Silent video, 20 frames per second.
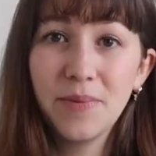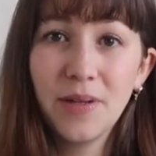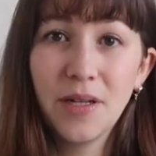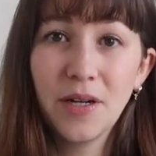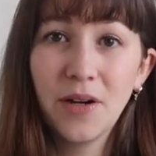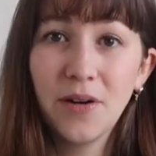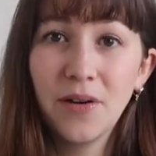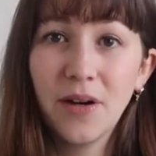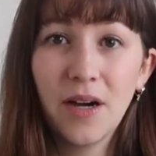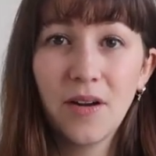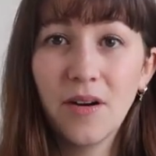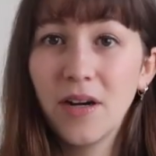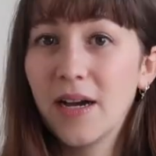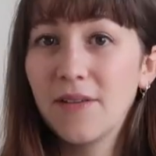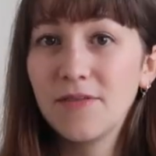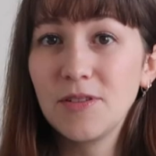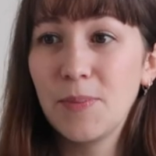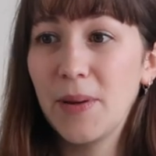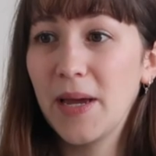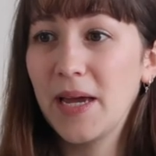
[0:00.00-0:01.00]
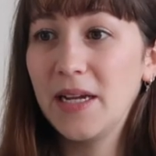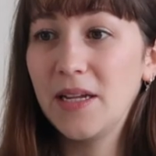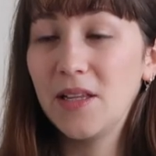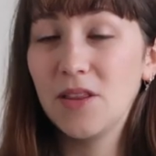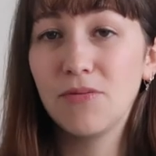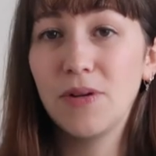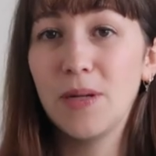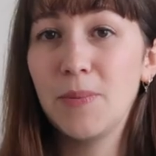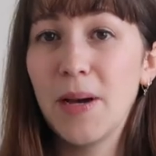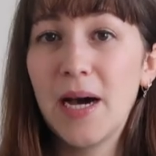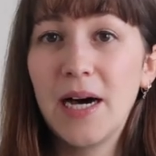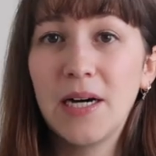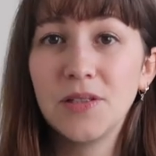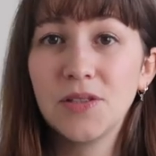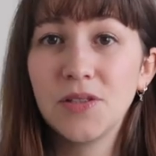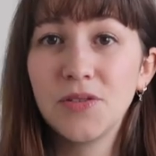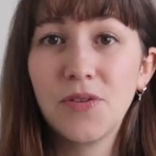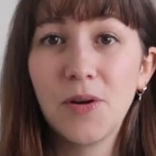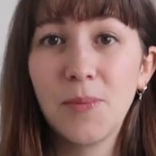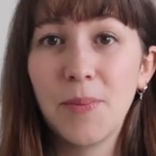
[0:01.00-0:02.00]
You know, I don't have to pay
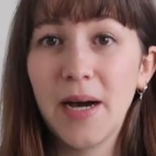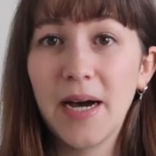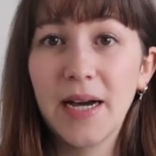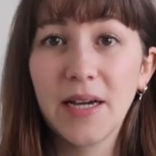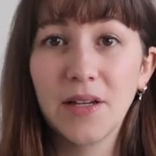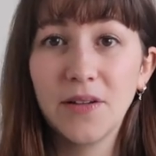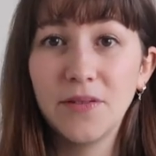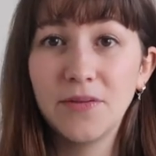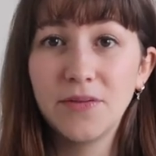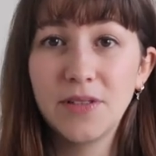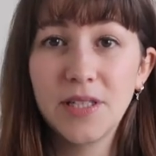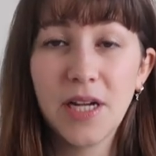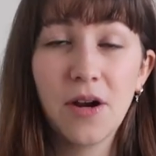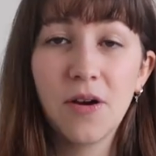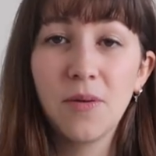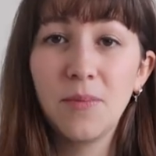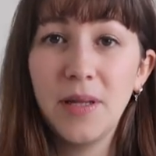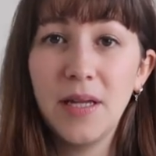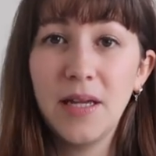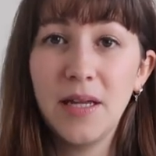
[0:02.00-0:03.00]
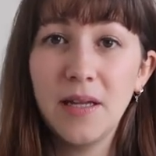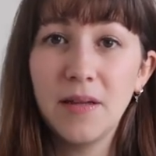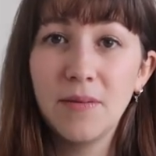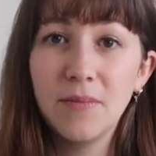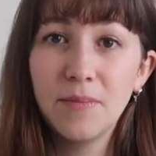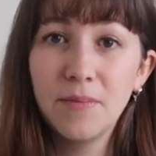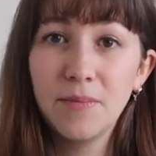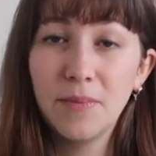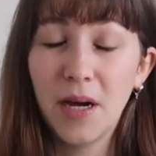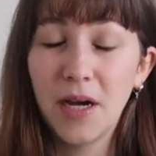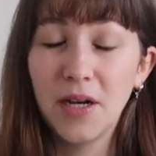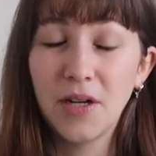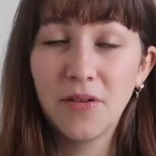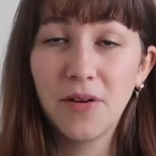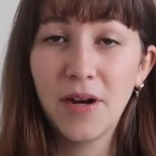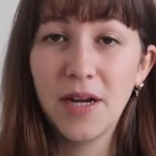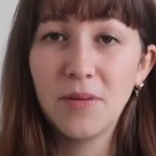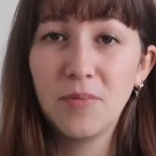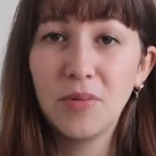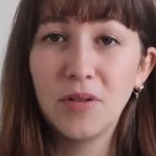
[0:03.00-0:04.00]
£3 for a pack of terribly
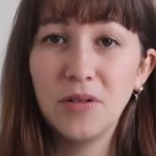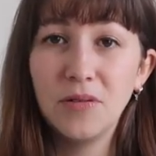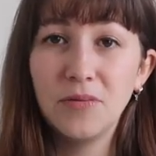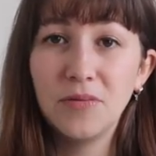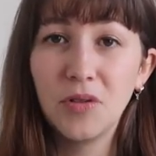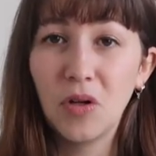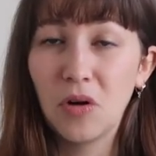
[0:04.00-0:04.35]
biodegradable,